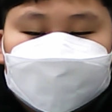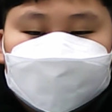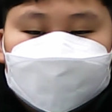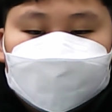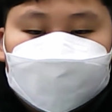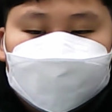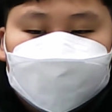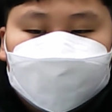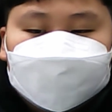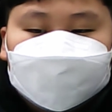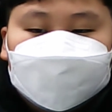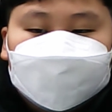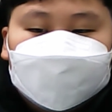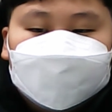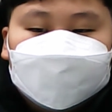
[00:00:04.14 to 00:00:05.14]
Come on,
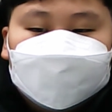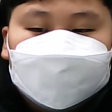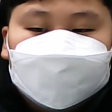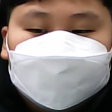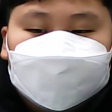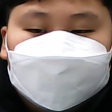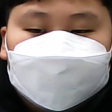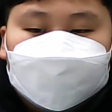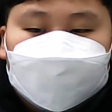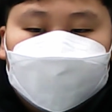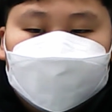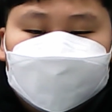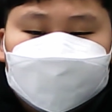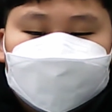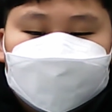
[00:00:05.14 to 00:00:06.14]
kid, it's
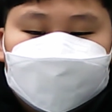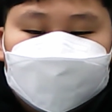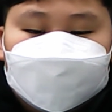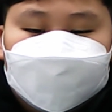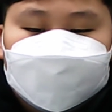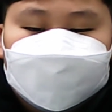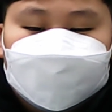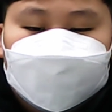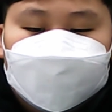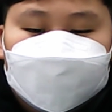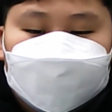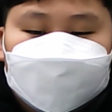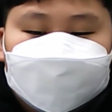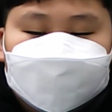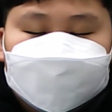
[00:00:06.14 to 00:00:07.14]
Caillou's story
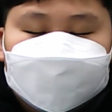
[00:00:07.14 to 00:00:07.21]
time.